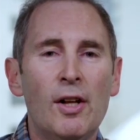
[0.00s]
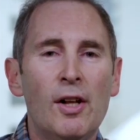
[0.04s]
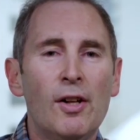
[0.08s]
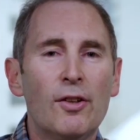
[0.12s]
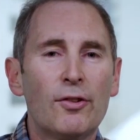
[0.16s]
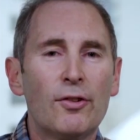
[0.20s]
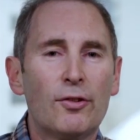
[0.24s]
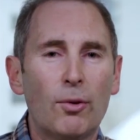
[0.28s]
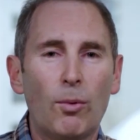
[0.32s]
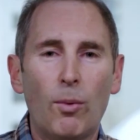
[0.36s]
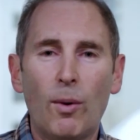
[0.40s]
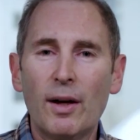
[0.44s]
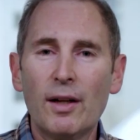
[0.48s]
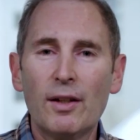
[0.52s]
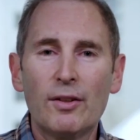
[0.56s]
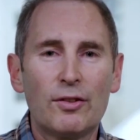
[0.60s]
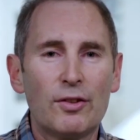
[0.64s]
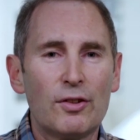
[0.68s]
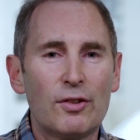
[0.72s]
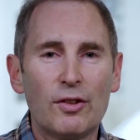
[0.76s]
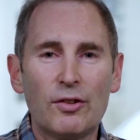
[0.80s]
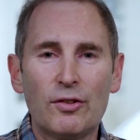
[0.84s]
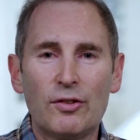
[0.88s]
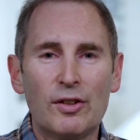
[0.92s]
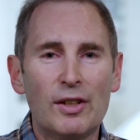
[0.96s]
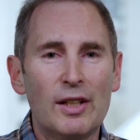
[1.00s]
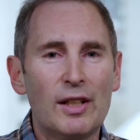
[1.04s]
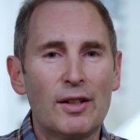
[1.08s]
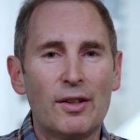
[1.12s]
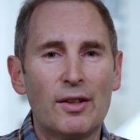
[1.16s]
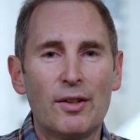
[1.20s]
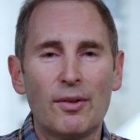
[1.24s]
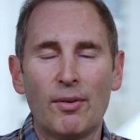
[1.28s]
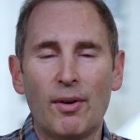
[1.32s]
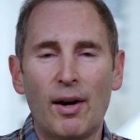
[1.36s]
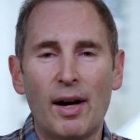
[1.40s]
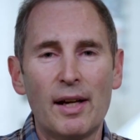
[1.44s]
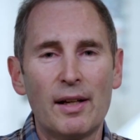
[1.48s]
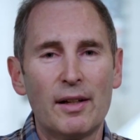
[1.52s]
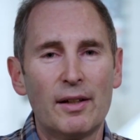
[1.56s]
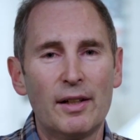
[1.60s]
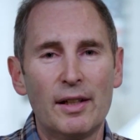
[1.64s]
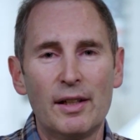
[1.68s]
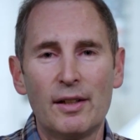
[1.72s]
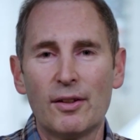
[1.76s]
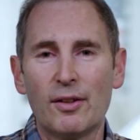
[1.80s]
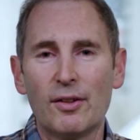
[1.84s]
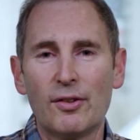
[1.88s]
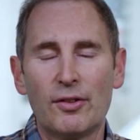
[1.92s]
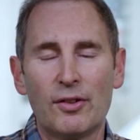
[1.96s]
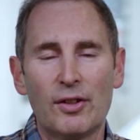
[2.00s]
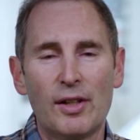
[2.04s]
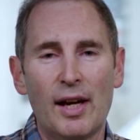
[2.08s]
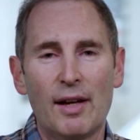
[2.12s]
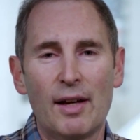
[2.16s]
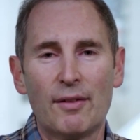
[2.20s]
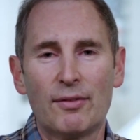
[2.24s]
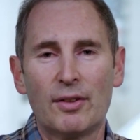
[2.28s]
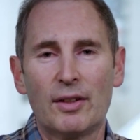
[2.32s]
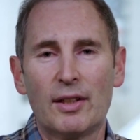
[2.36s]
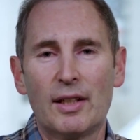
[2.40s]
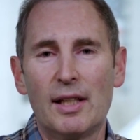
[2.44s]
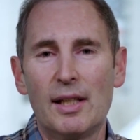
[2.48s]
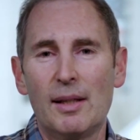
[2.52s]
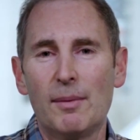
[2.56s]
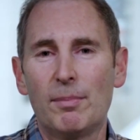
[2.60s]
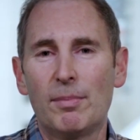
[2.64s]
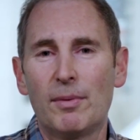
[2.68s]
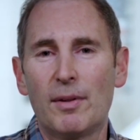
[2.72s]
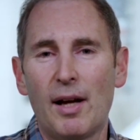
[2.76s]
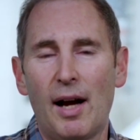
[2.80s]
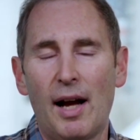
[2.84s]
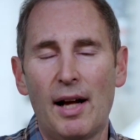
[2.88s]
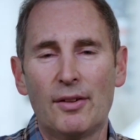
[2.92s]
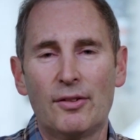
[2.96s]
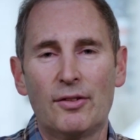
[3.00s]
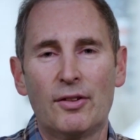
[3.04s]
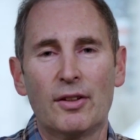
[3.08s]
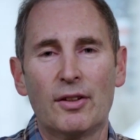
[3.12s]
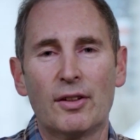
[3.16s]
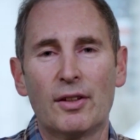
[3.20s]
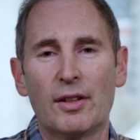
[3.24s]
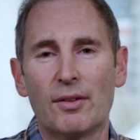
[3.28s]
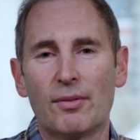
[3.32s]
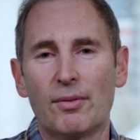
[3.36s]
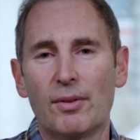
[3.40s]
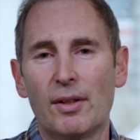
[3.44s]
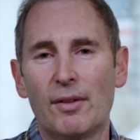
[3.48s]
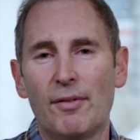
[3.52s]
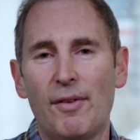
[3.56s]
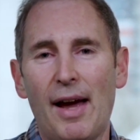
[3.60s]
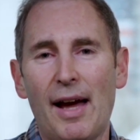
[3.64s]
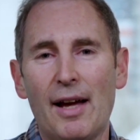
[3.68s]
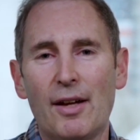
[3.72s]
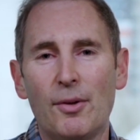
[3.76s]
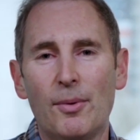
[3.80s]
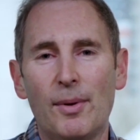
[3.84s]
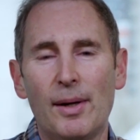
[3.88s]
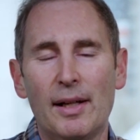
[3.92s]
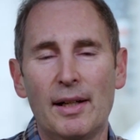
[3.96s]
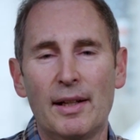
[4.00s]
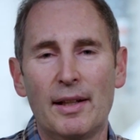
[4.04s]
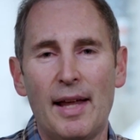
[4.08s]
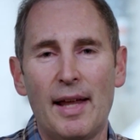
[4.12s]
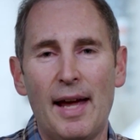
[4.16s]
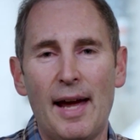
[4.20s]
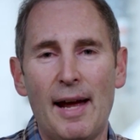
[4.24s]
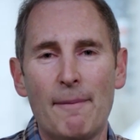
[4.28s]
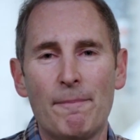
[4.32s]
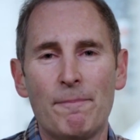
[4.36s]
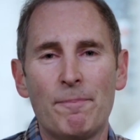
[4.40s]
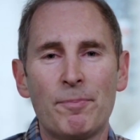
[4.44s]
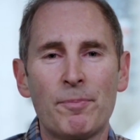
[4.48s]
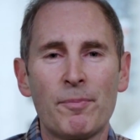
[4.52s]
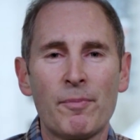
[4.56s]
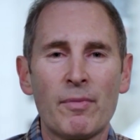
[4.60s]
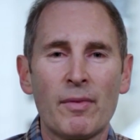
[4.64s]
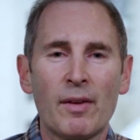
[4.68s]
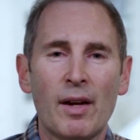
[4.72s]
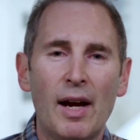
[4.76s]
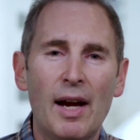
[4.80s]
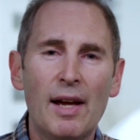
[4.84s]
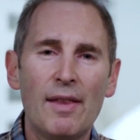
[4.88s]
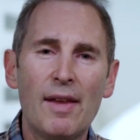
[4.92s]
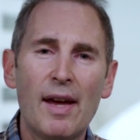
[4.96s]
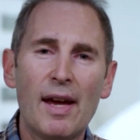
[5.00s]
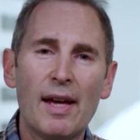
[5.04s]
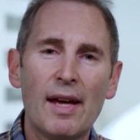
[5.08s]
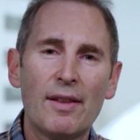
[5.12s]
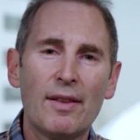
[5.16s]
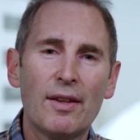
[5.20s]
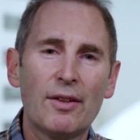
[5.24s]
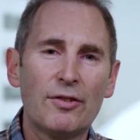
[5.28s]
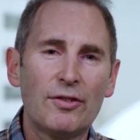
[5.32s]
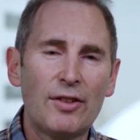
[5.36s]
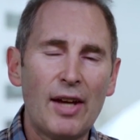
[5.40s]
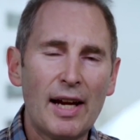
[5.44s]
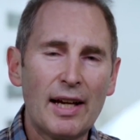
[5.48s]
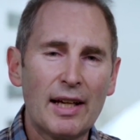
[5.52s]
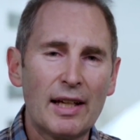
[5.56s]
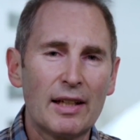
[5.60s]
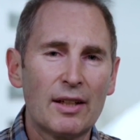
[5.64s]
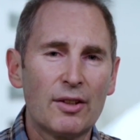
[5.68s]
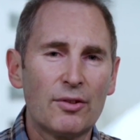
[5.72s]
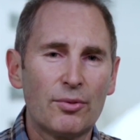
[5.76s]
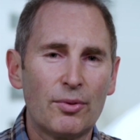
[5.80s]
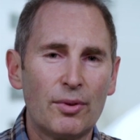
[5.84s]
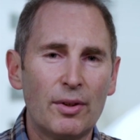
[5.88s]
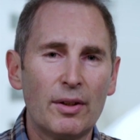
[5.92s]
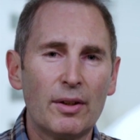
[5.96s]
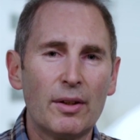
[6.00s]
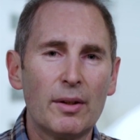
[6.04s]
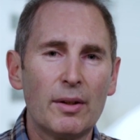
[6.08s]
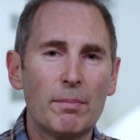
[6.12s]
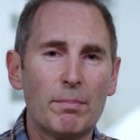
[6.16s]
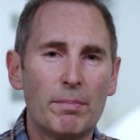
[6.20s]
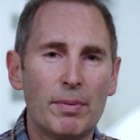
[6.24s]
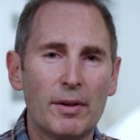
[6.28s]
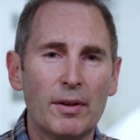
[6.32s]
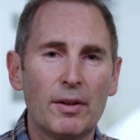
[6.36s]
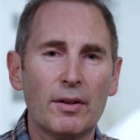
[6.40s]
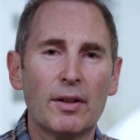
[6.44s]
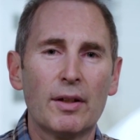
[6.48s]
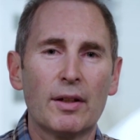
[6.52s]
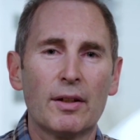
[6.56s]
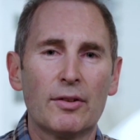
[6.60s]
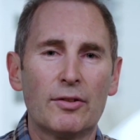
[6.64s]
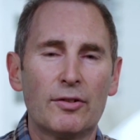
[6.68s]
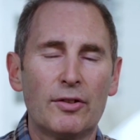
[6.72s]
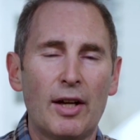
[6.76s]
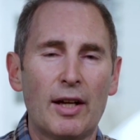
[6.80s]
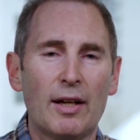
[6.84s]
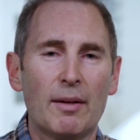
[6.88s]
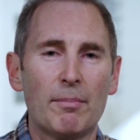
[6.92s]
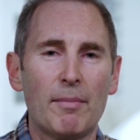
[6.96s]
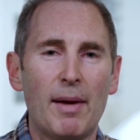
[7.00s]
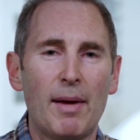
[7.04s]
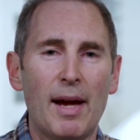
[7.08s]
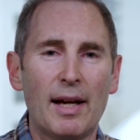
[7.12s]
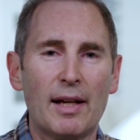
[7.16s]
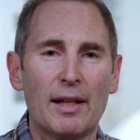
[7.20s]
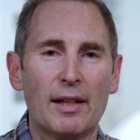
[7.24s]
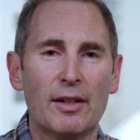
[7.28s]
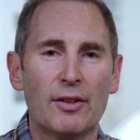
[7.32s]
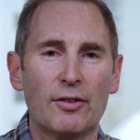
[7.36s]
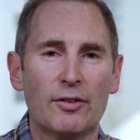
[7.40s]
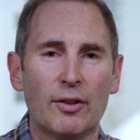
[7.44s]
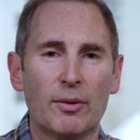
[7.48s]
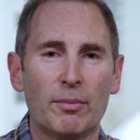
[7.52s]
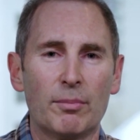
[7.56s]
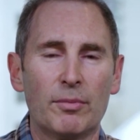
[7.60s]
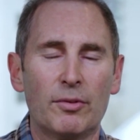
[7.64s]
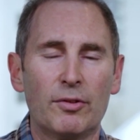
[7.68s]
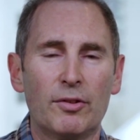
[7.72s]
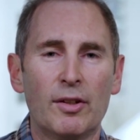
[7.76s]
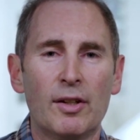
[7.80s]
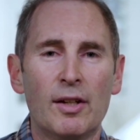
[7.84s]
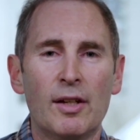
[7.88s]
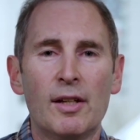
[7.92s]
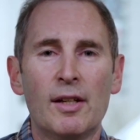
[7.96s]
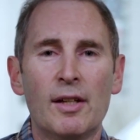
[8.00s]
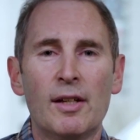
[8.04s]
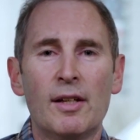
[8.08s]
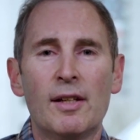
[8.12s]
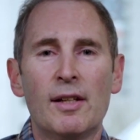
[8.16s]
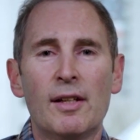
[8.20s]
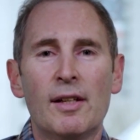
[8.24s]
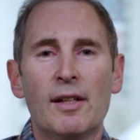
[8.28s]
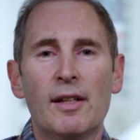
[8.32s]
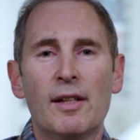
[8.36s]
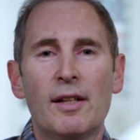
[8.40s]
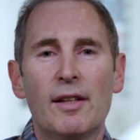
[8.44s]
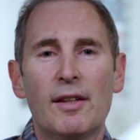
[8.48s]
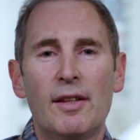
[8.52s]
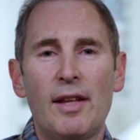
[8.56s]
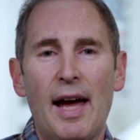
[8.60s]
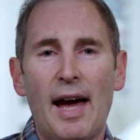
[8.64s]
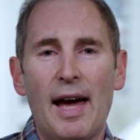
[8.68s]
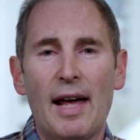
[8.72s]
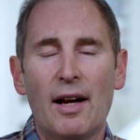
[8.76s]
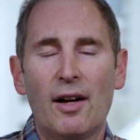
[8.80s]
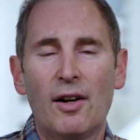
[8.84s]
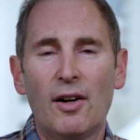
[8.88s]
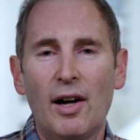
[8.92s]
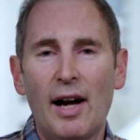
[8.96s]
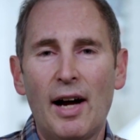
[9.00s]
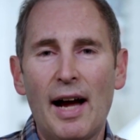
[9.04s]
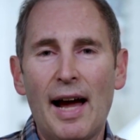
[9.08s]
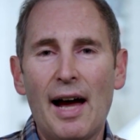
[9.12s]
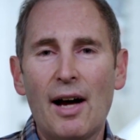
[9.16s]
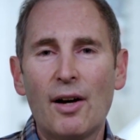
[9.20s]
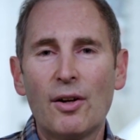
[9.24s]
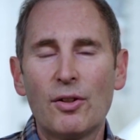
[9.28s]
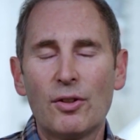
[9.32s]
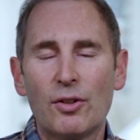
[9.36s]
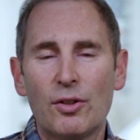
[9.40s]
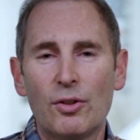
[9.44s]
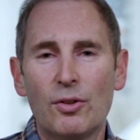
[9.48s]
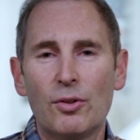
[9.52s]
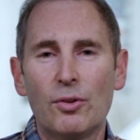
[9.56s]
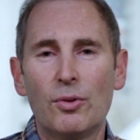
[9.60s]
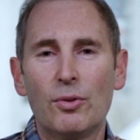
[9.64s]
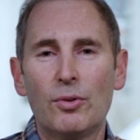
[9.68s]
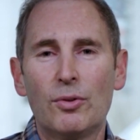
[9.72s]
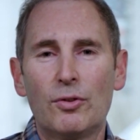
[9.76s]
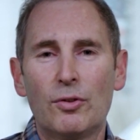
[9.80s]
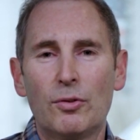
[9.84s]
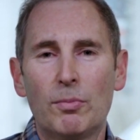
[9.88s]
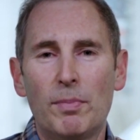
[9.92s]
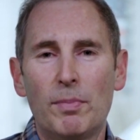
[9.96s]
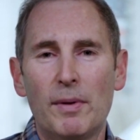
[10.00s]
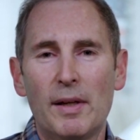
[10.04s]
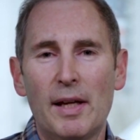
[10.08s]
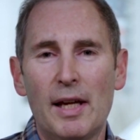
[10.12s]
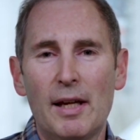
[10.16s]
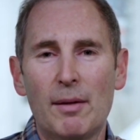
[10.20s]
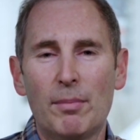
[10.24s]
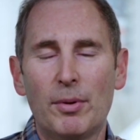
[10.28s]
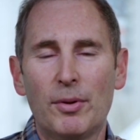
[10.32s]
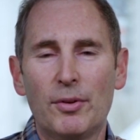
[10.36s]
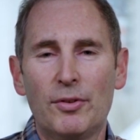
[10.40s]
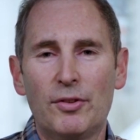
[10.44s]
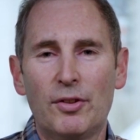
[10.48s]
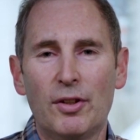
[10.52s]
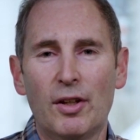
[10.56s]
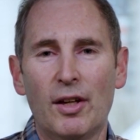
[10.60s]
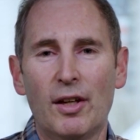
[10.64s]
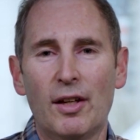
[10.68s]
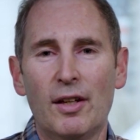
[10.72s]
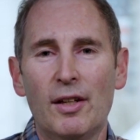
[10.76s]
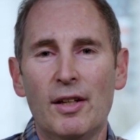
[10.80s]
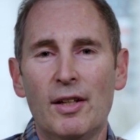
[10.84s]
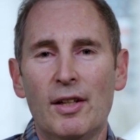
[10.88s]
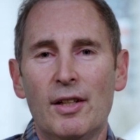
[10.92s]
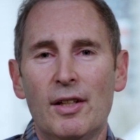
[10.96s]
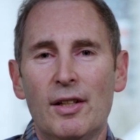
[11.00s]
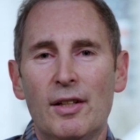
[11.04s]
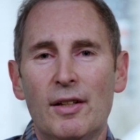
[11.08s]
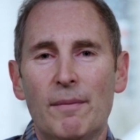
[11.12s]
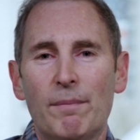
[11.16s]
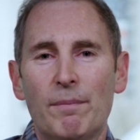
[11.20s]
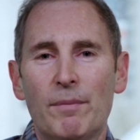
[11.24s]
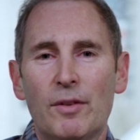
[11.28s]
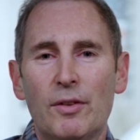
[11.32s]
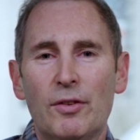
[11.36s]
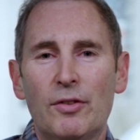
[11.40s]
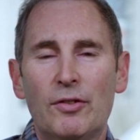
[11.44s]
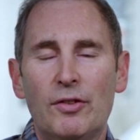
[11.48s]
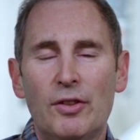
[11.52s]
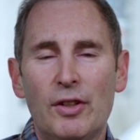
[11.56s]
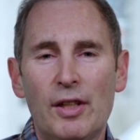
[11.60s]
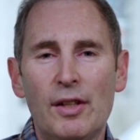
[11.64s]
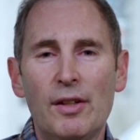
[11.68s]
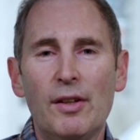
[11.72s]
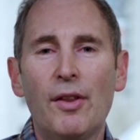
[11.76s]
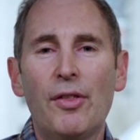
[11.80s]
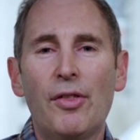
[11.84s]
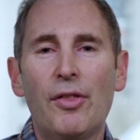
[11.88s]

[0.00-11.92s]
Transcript: So one is you just need the right leaders, and you have to keep constantly reevaluating that. And then the second is really building a set of mechanisms that allow you to be able to see the